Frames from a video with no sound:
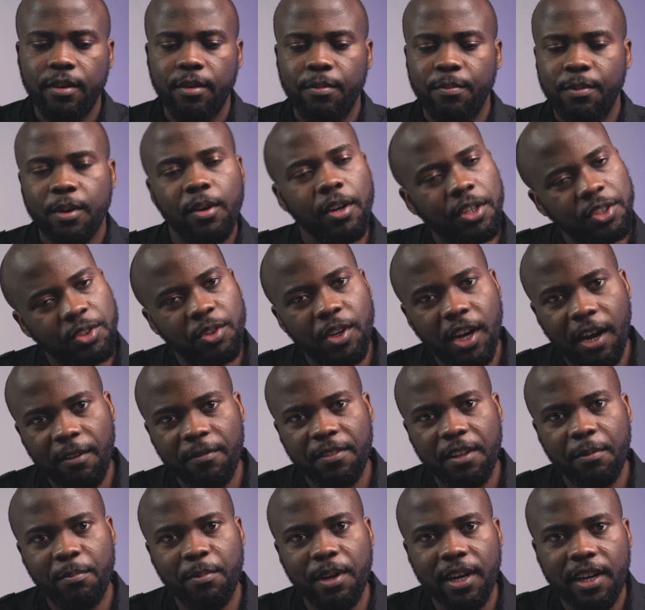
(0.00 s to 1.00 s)
because you have
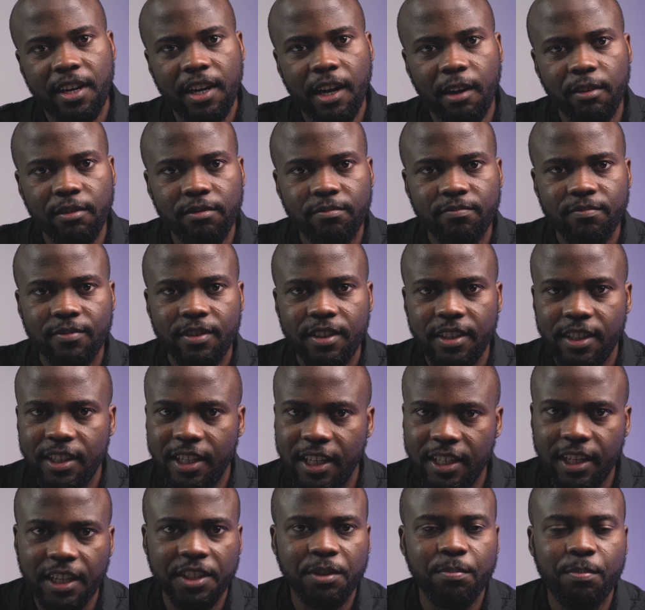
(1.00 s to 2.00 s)
the breakdown,
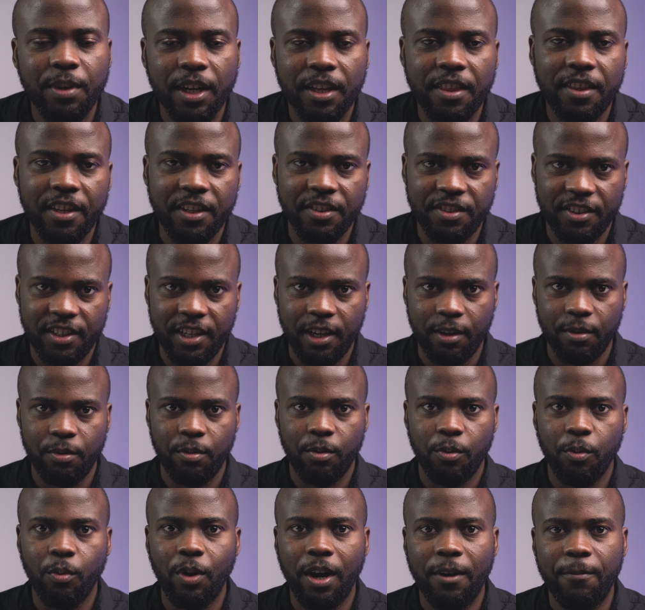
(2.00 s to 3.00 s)
let us break things down
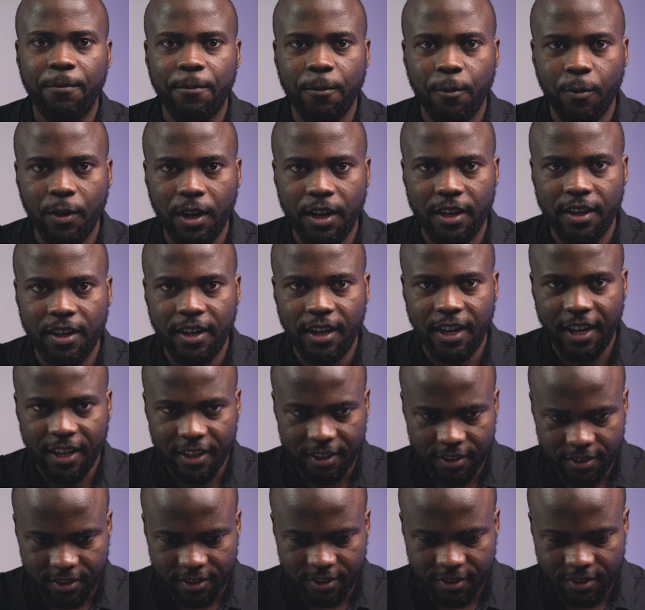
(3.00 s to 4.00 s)
word for word
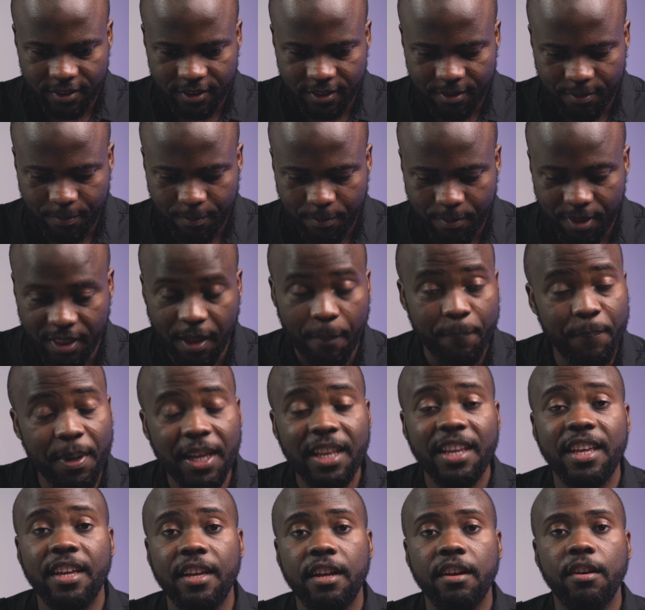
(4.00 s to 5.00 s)
and the
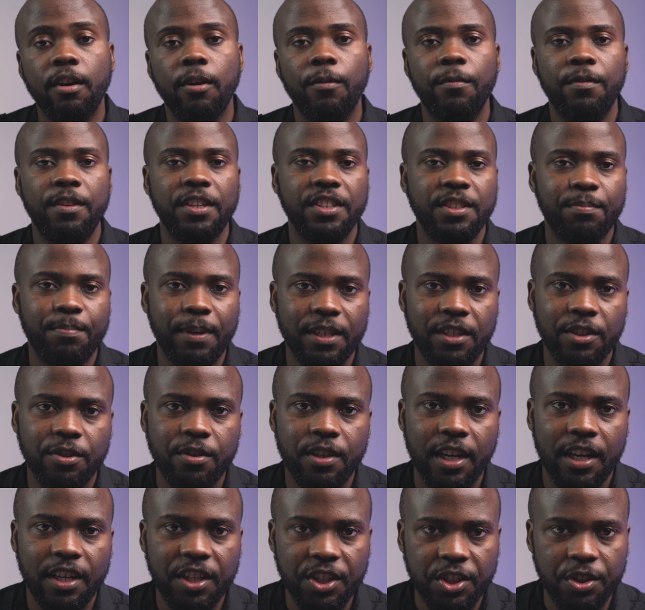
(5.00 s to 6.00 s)
meaning of these
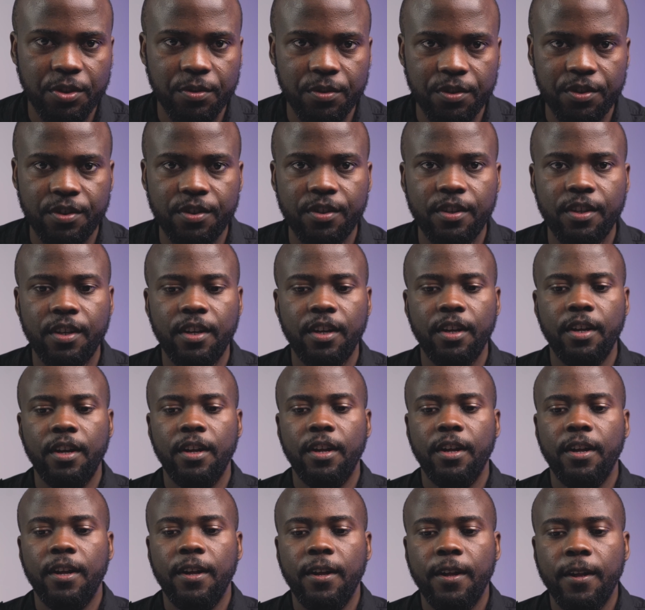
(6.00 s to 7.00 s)
particular issues.
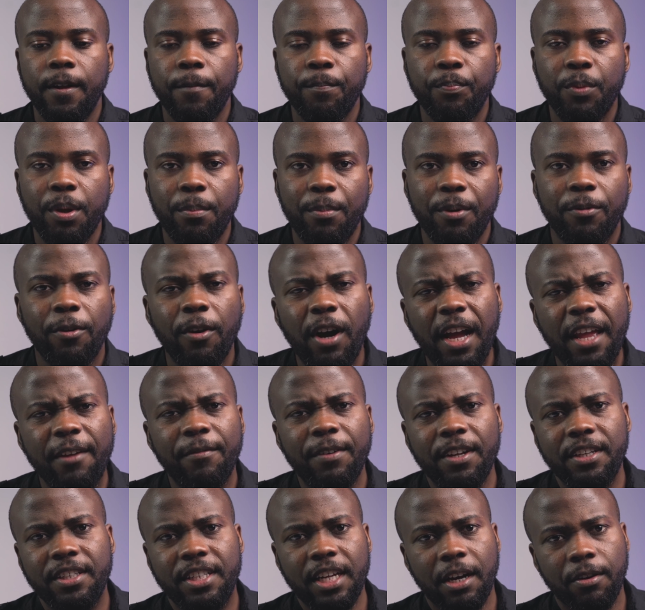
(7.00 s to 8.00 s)
Before I
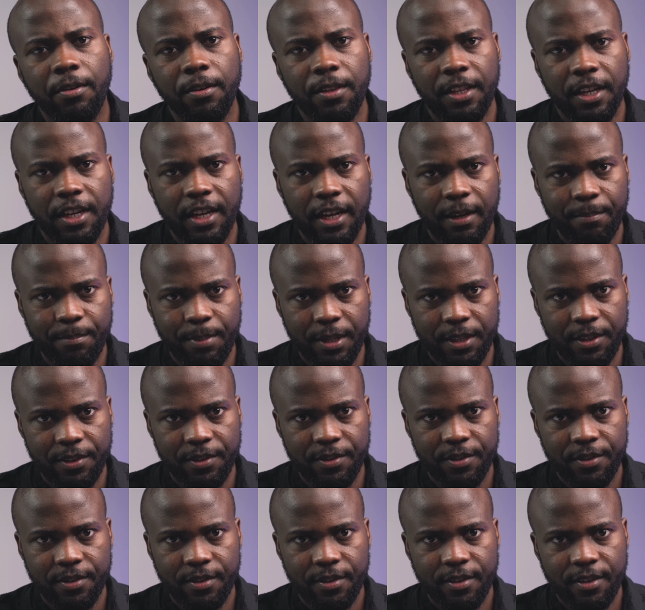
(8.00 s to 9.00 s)
even tackle the
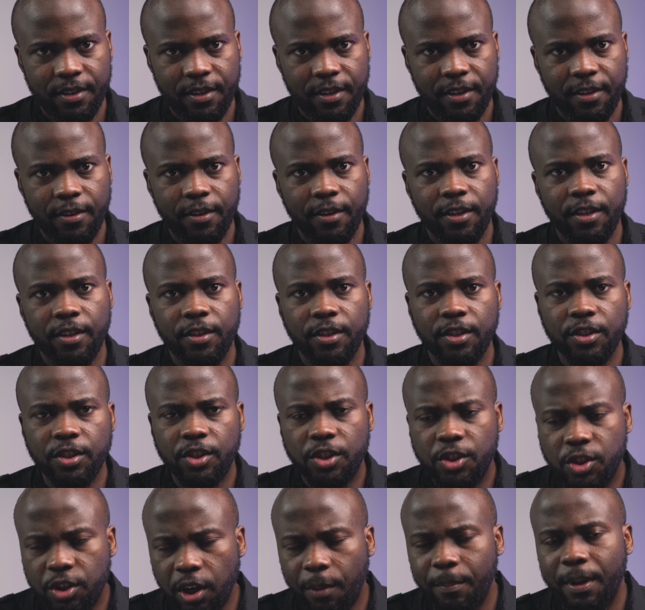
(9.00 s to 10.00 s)
companies,
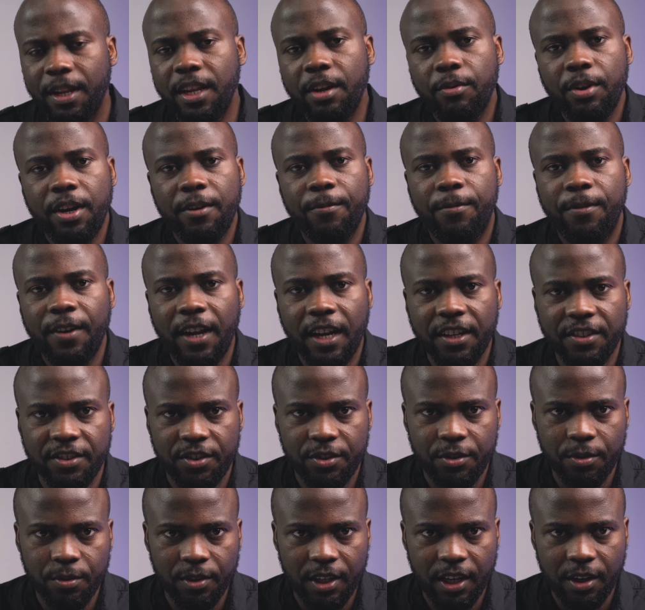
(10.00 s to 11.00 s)
so many red flags
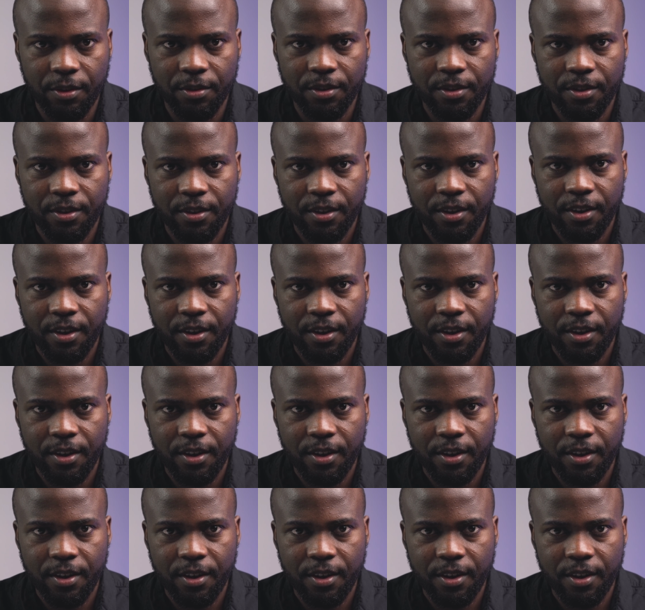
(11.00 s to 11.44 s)
stood out.